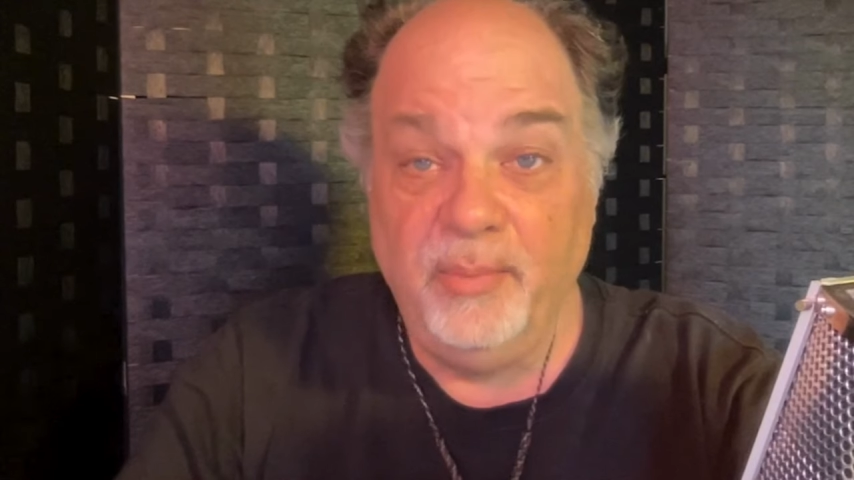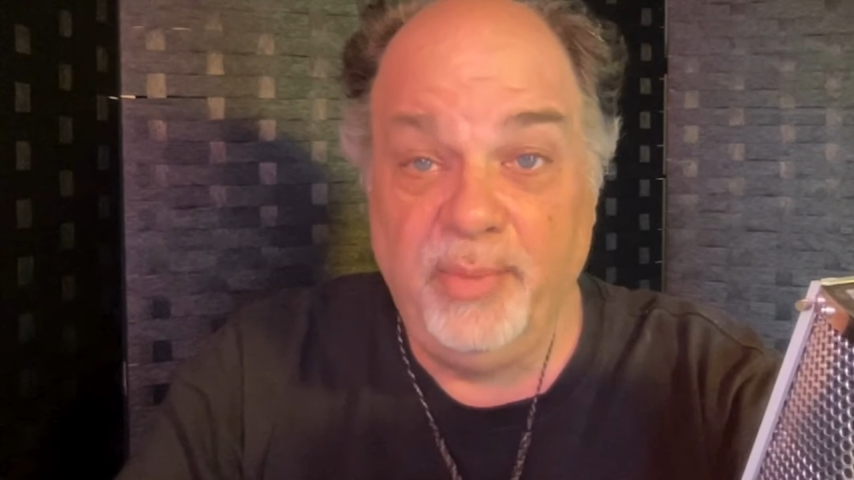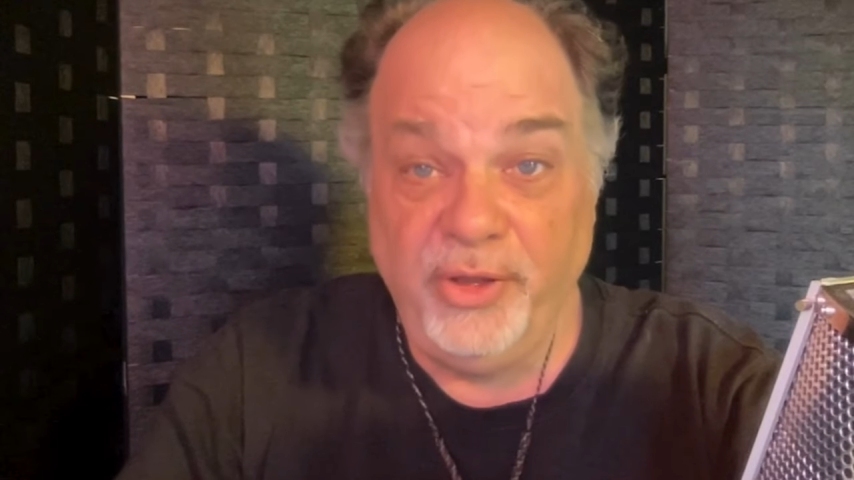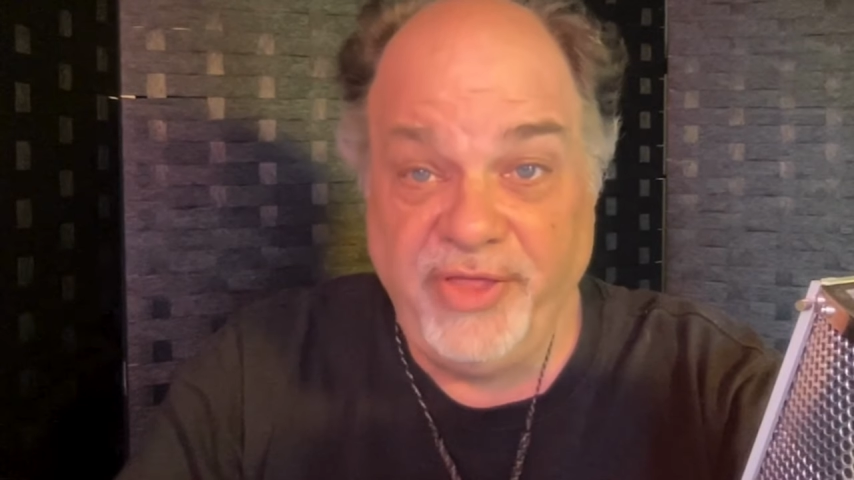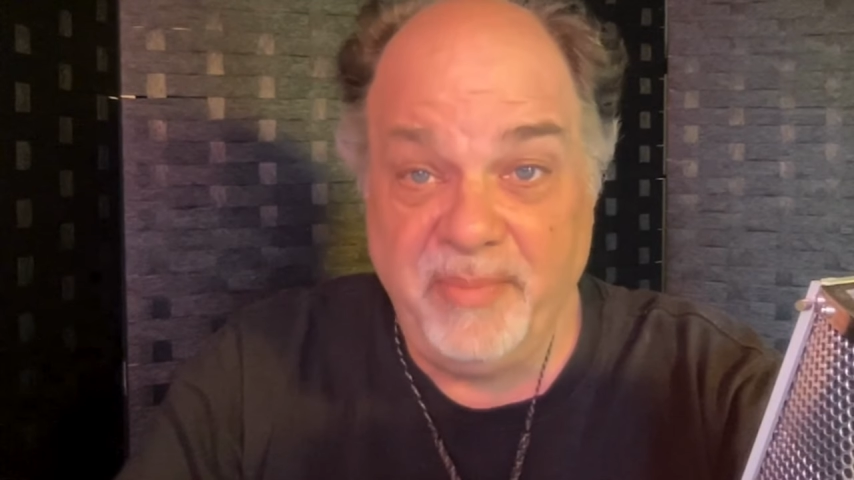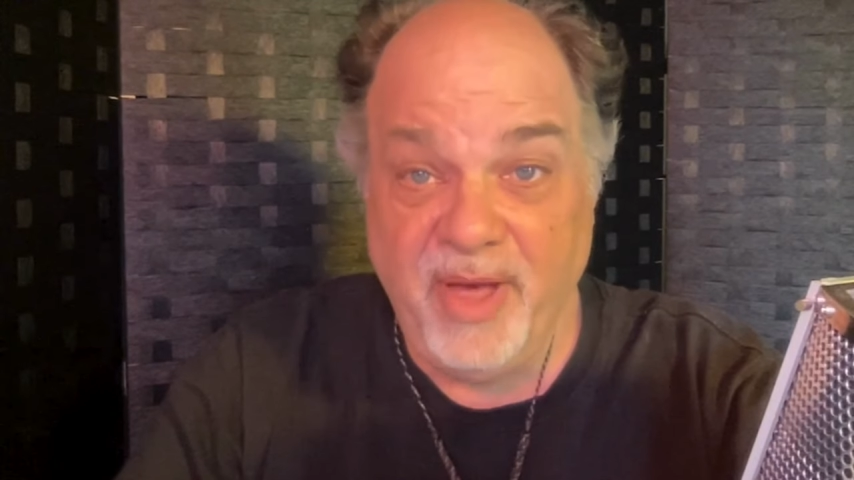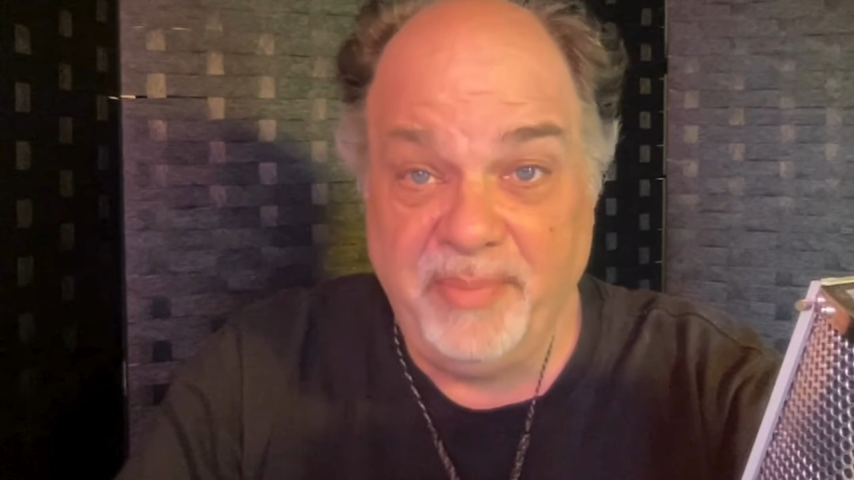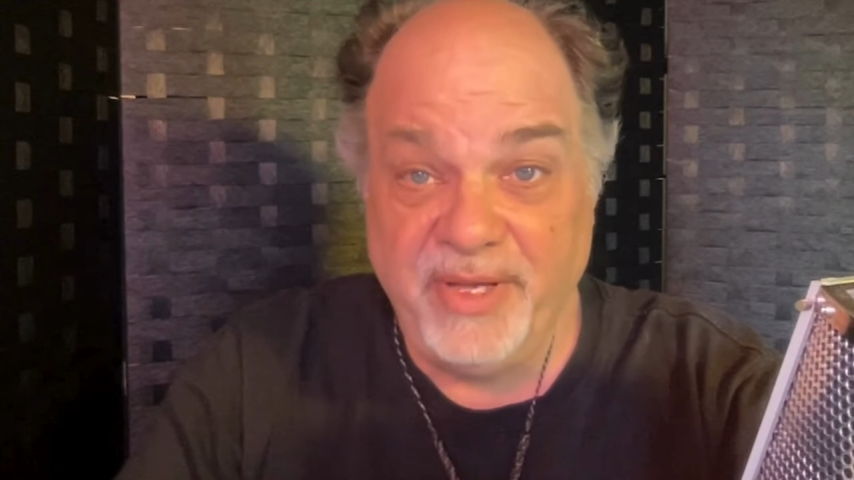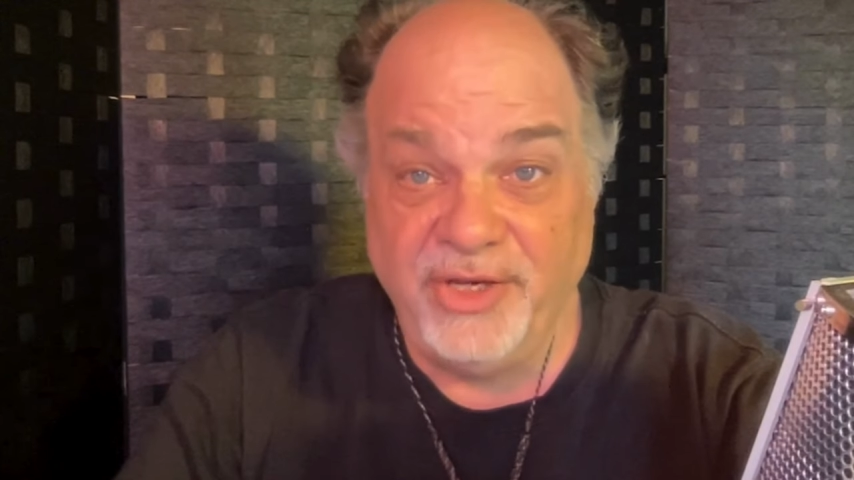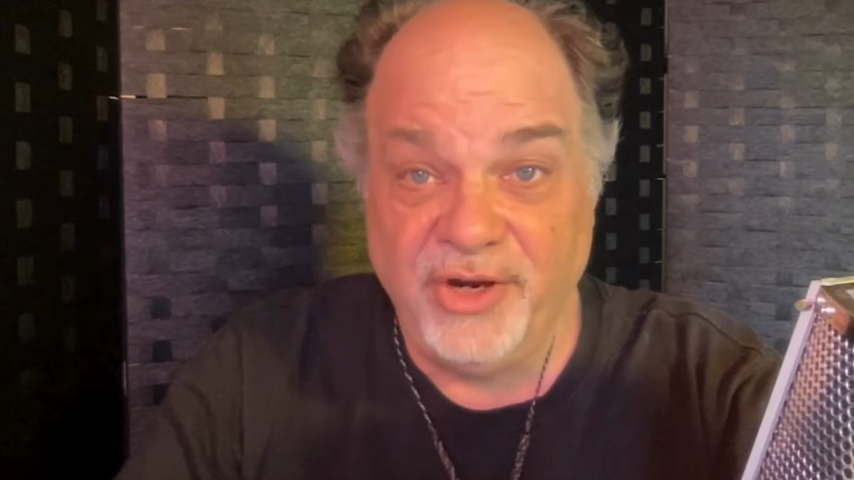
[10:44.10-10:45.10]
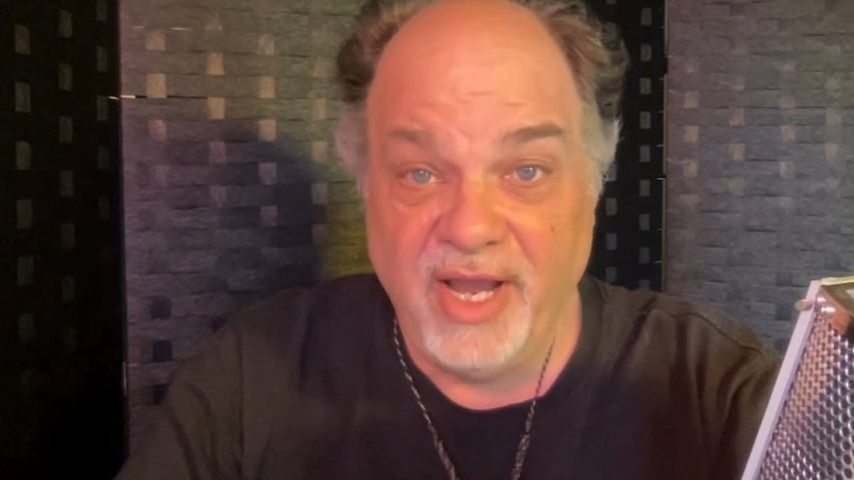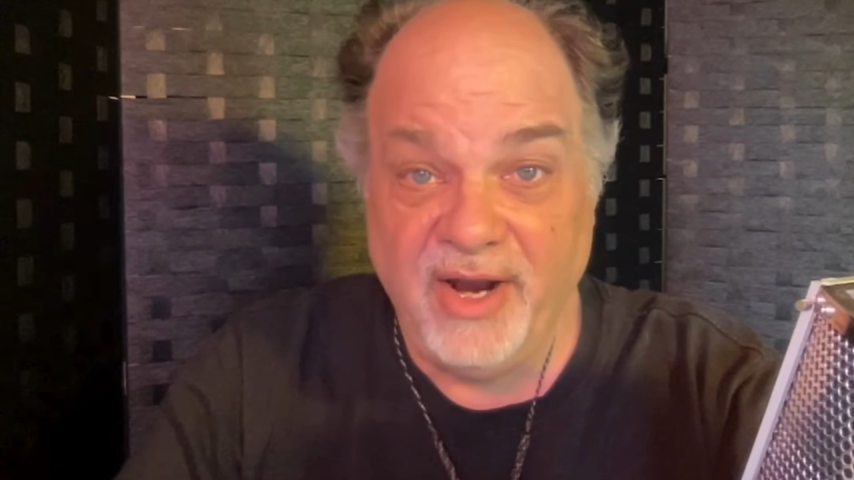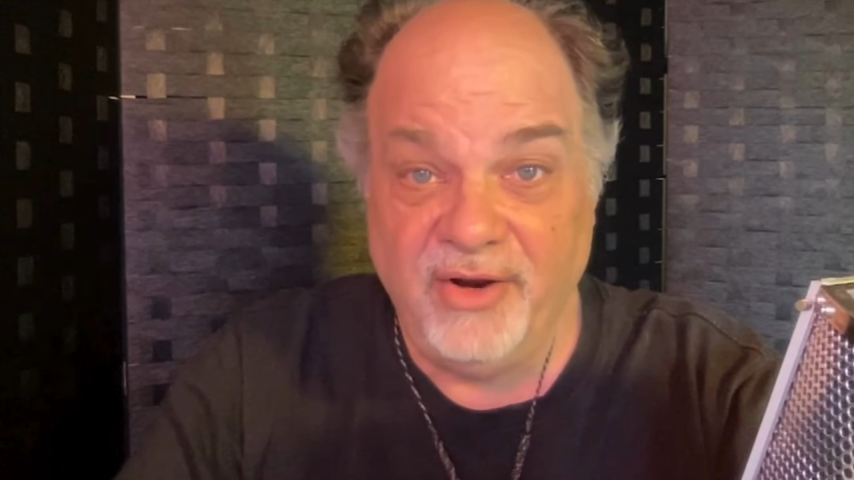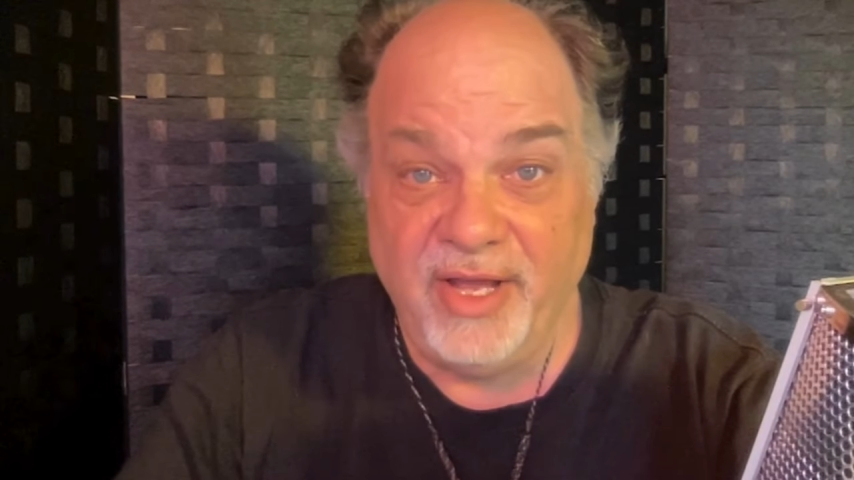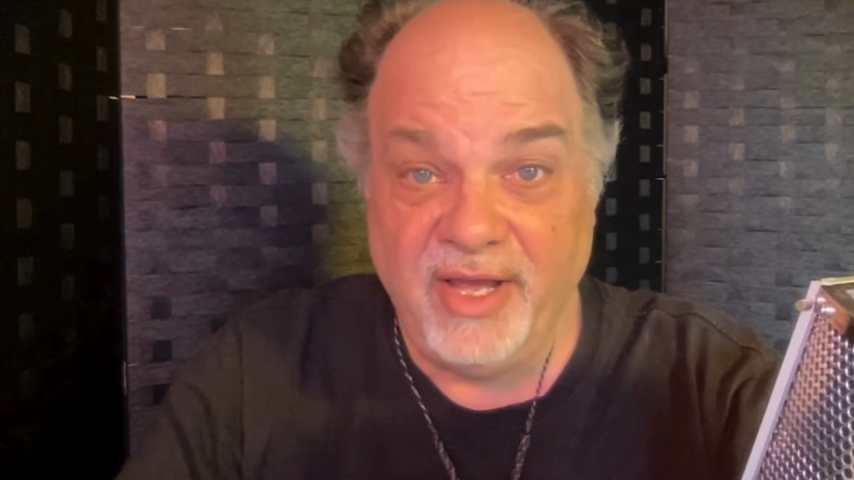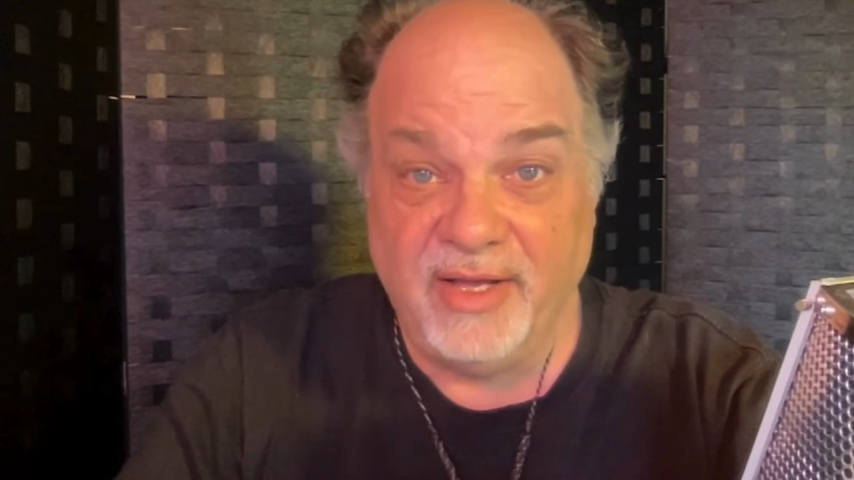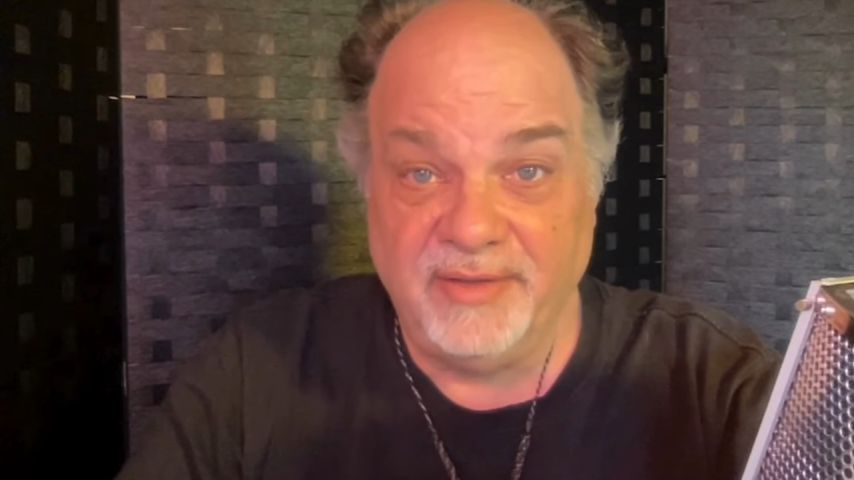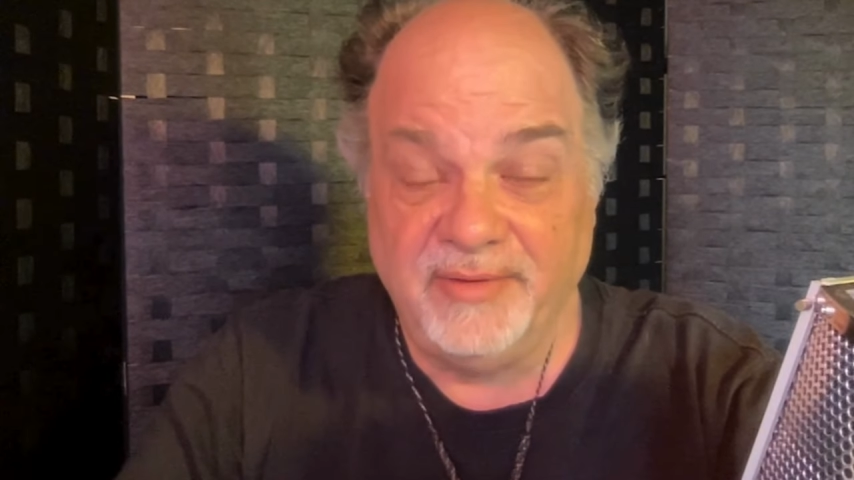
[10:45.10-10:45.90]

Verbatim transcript: Put them up in your area.